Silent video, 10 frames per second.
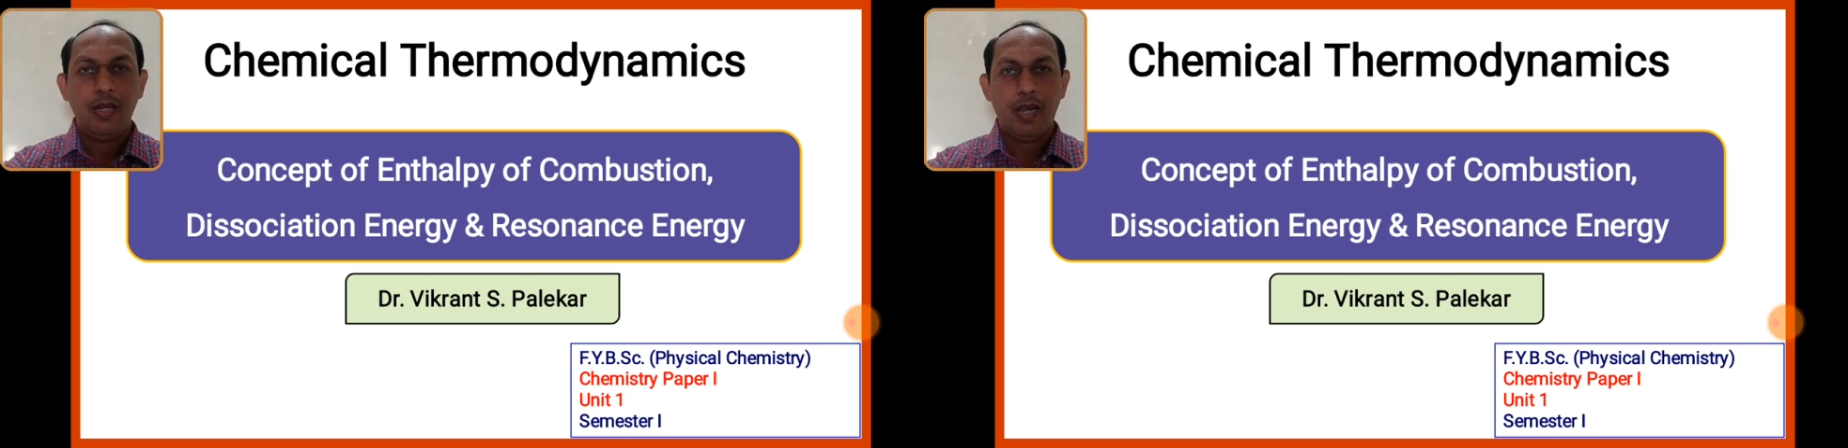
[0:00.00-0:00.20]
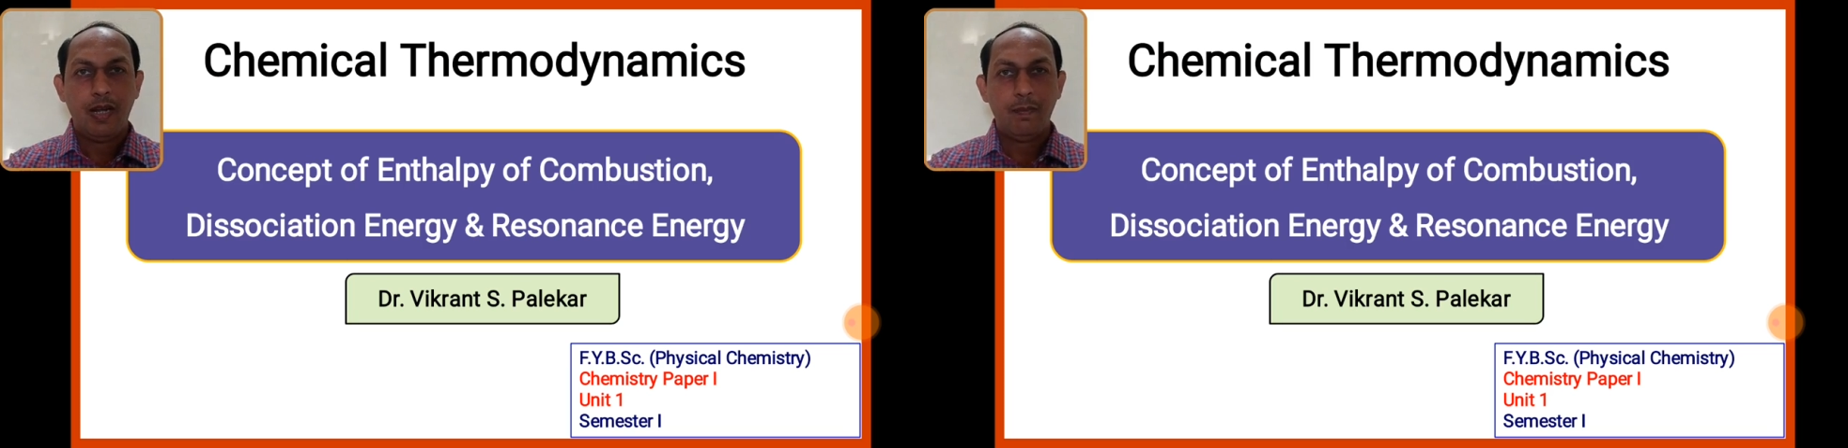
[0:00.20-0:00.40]

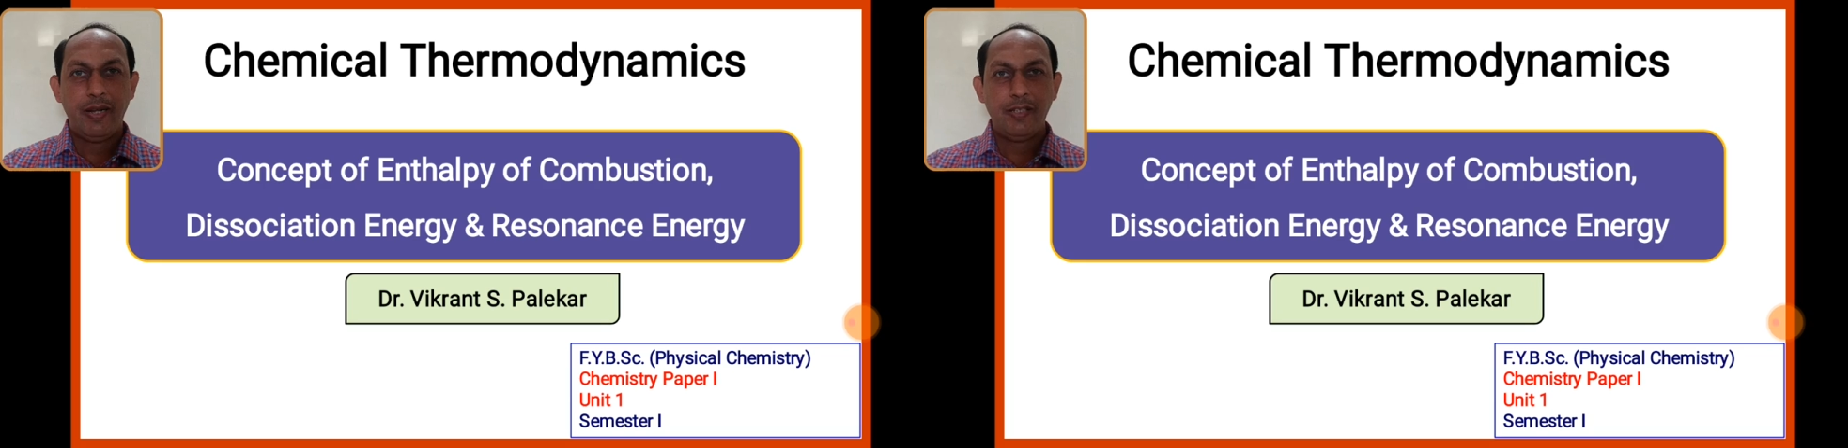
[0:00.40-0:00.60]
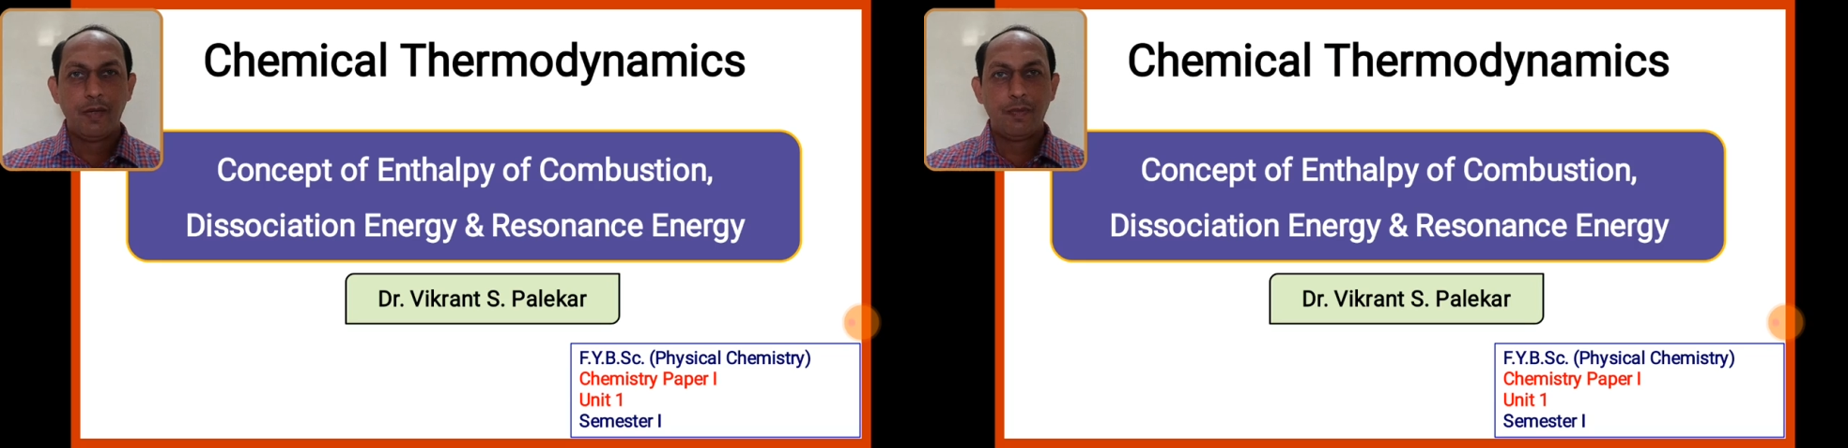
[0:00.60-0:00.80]
And
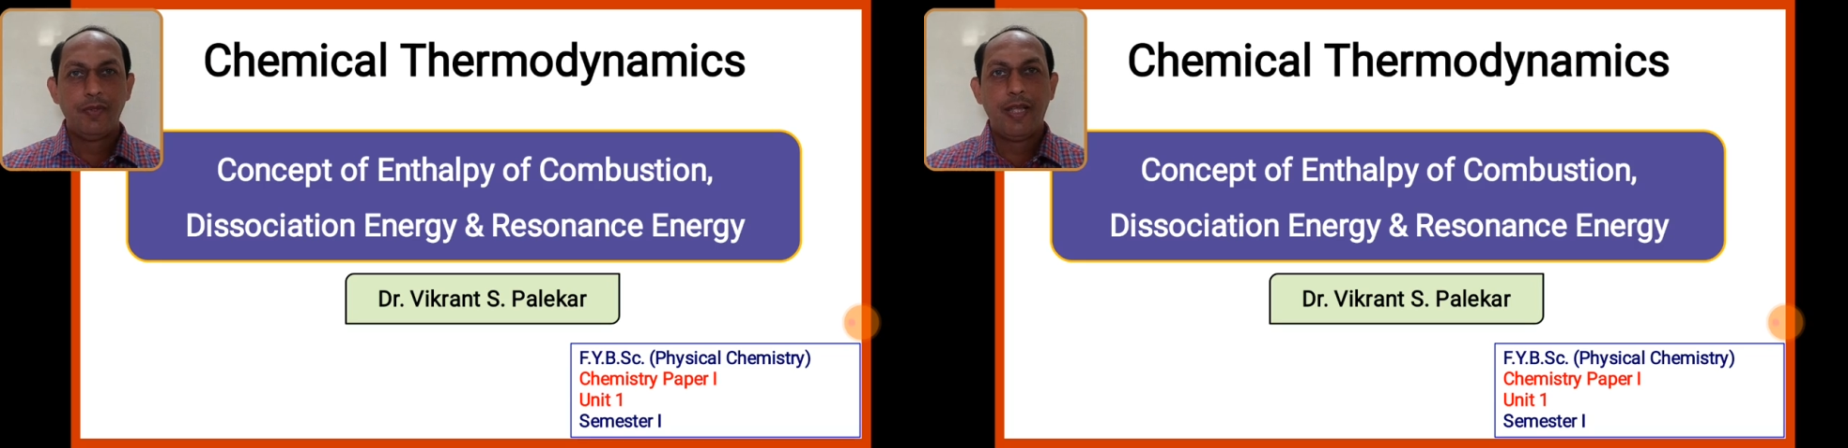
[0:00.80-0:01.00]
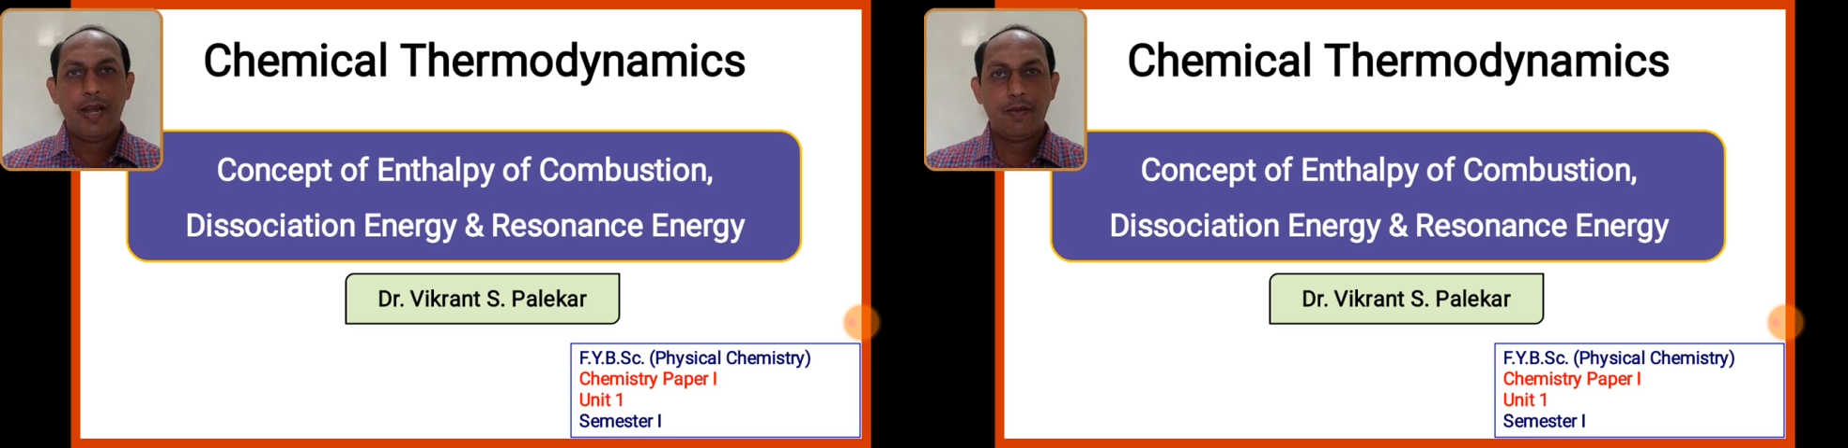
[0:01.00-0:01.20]
based
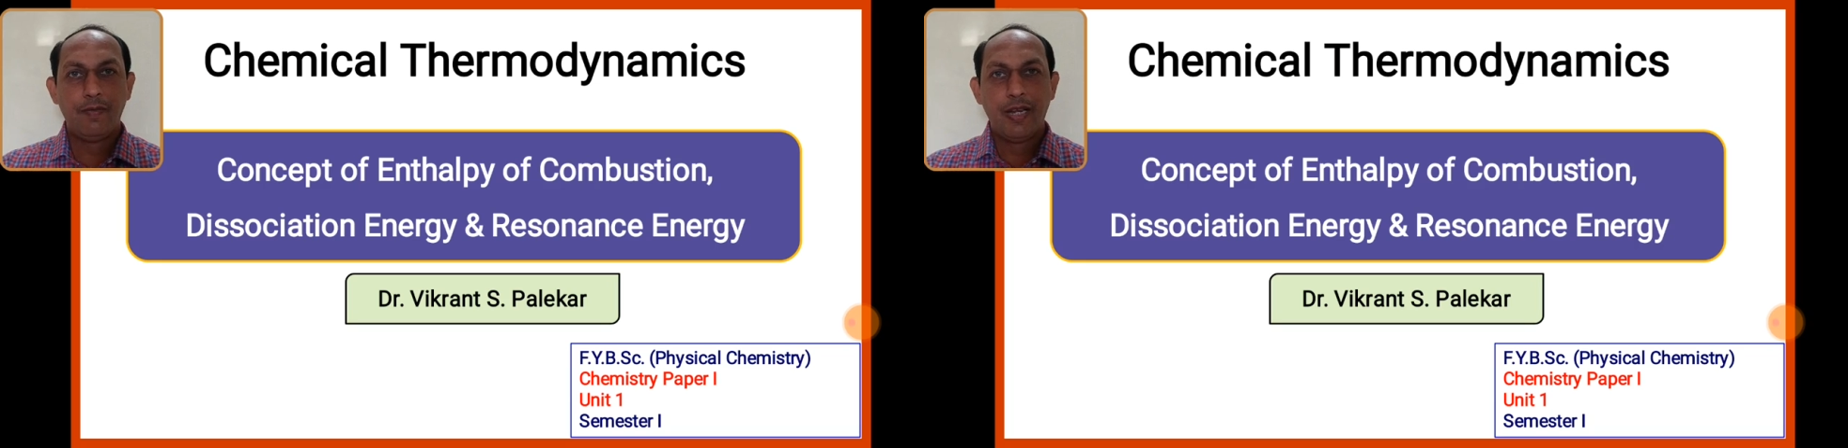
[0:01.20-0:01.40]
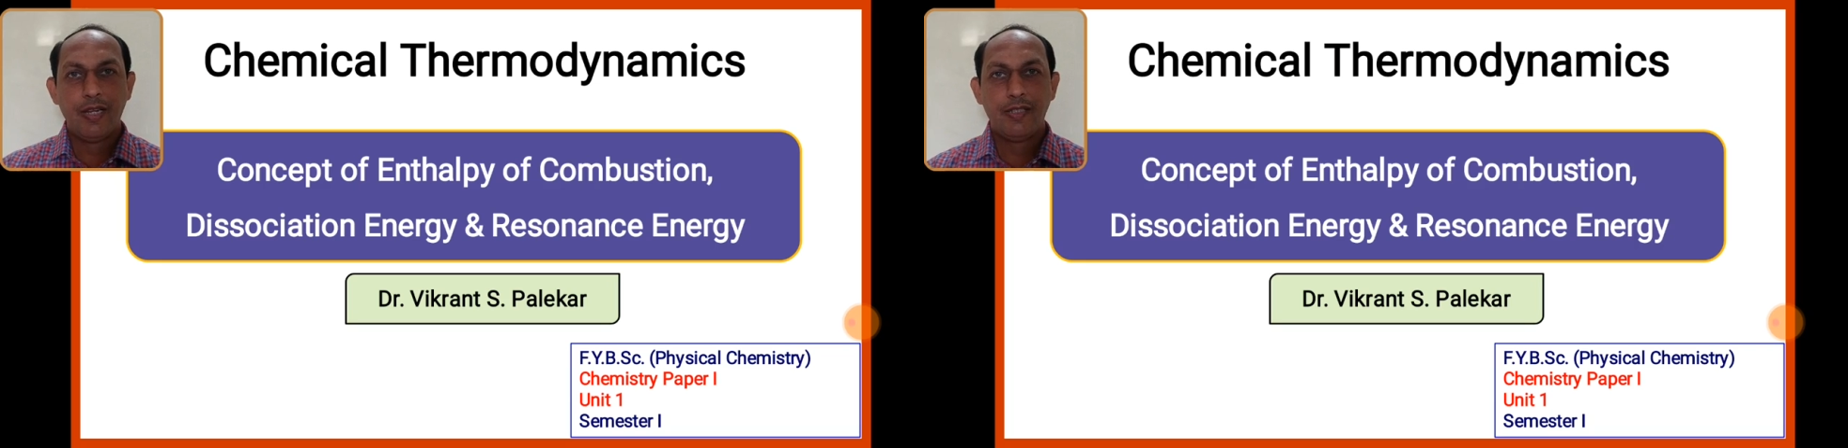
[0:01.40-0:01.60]
upon that, we
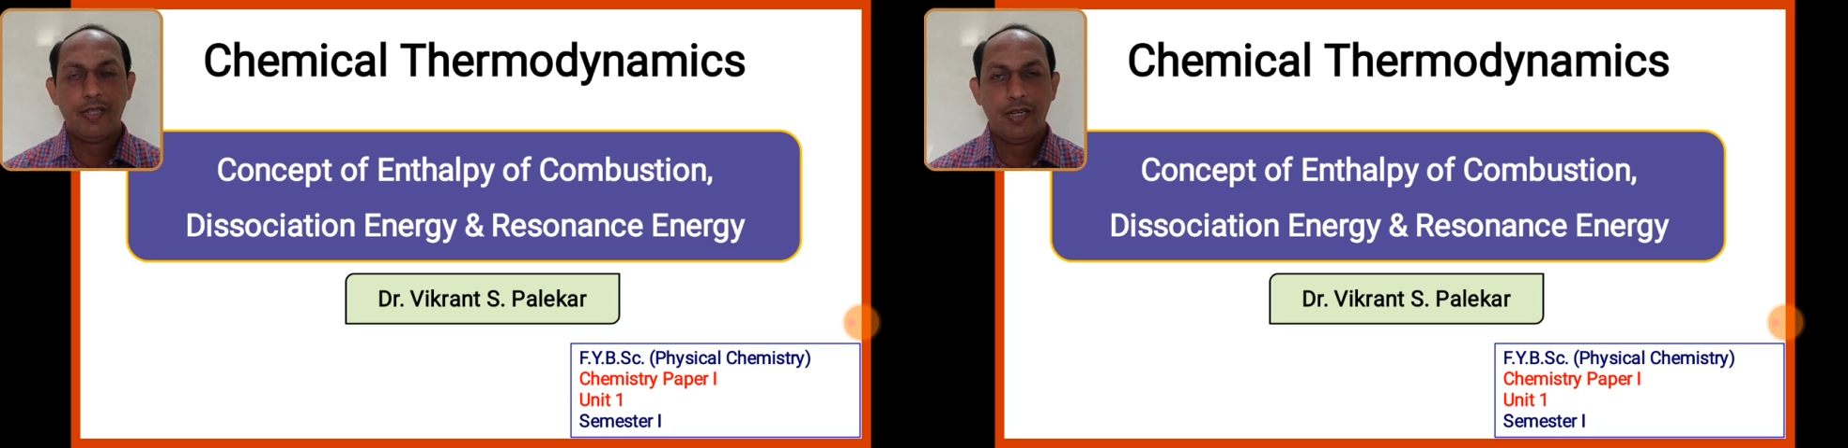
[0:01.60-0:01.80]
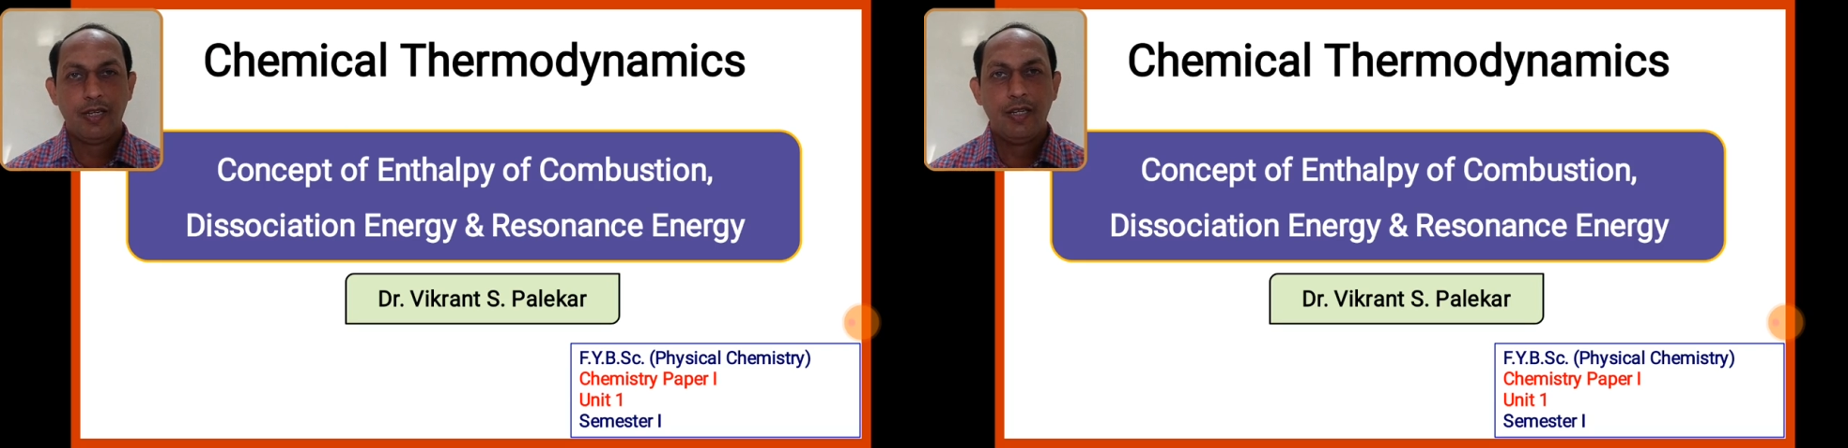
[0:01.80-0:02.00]
can
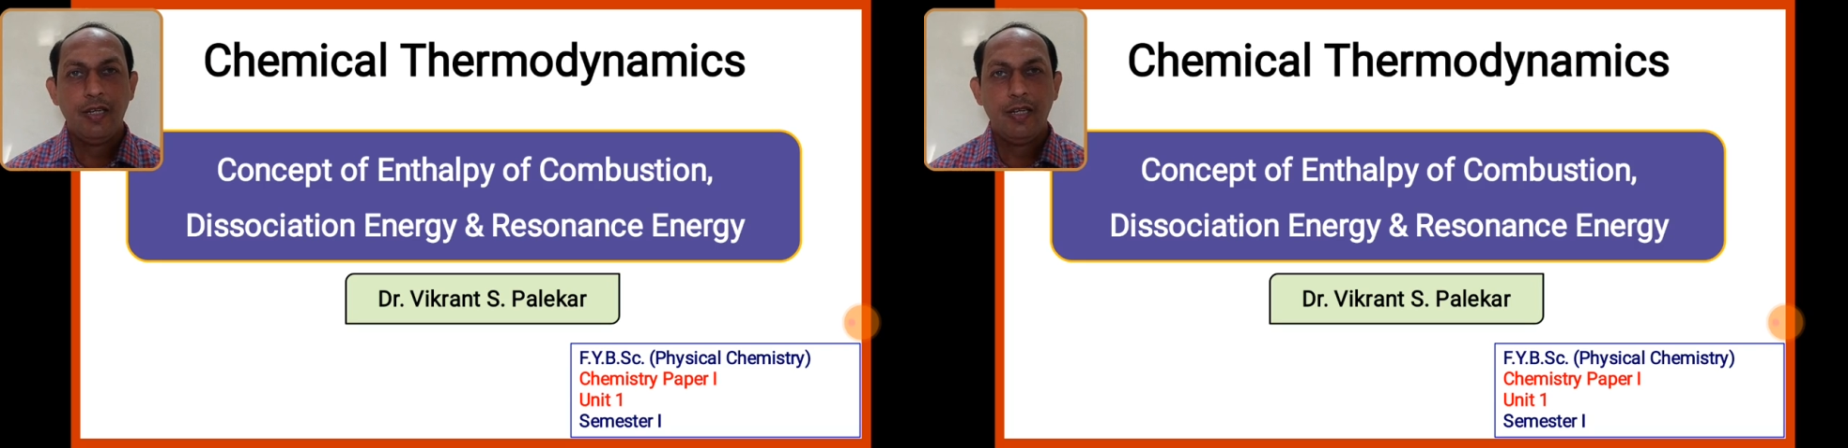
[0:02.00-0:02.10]
say